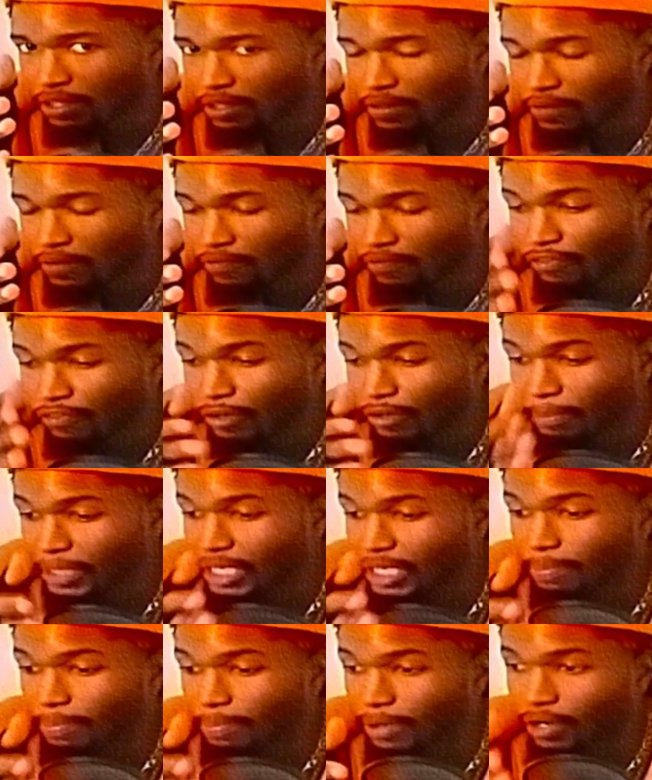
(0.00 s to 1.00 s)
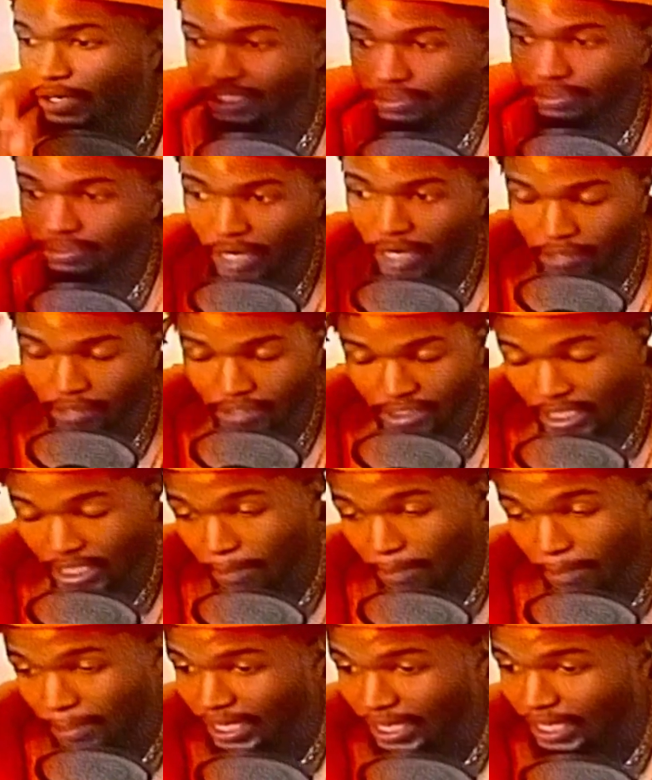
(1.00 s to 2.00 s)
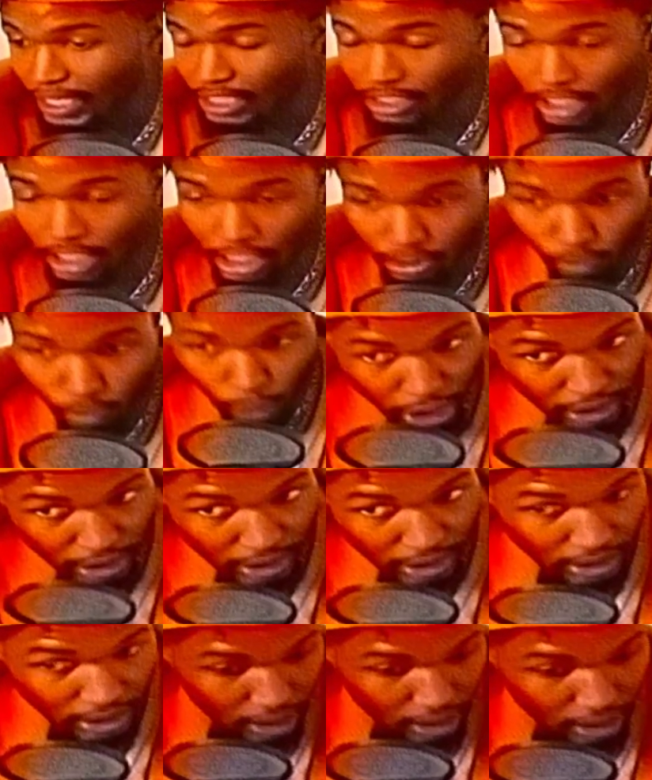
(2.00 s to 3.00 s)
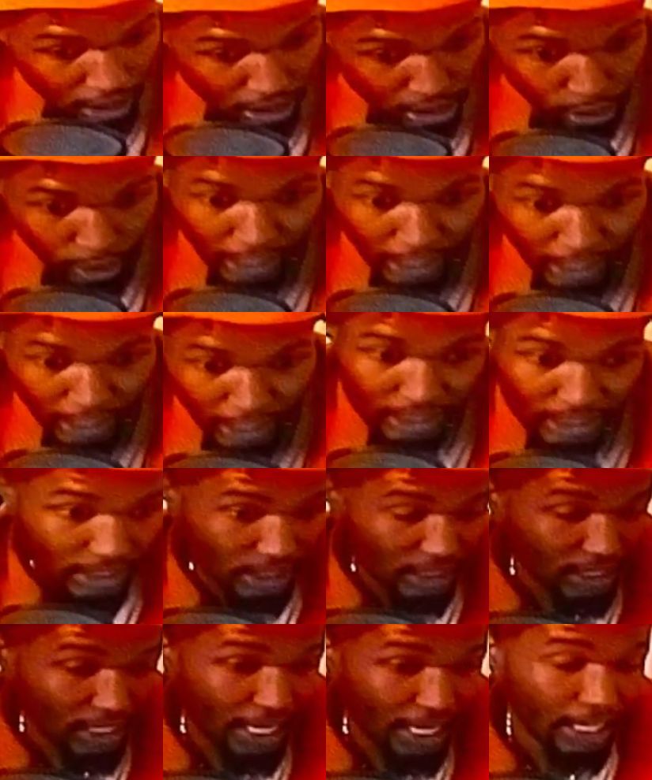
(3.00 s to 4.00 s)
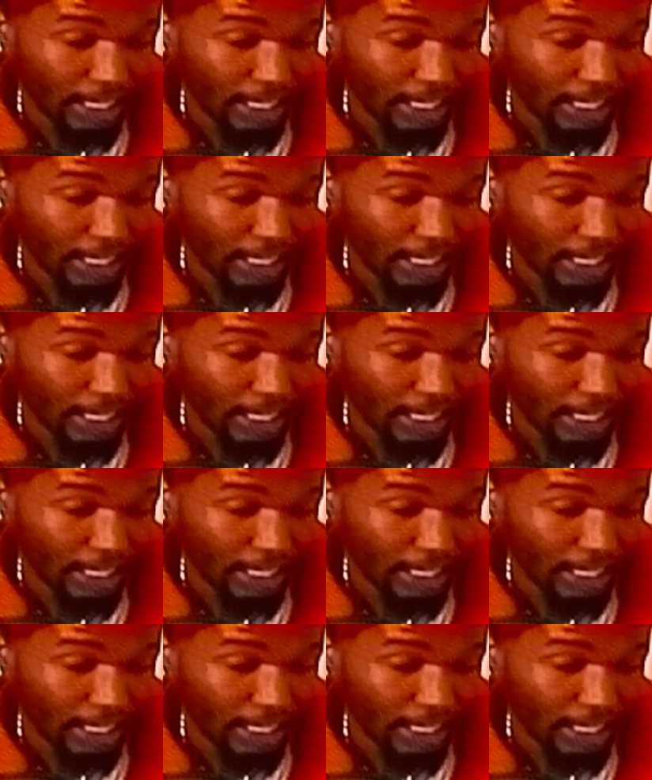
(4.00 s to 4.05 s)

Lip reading: for me, bro, that's what I was saying. But, like, it's weird to see. It's crazy to see. Like,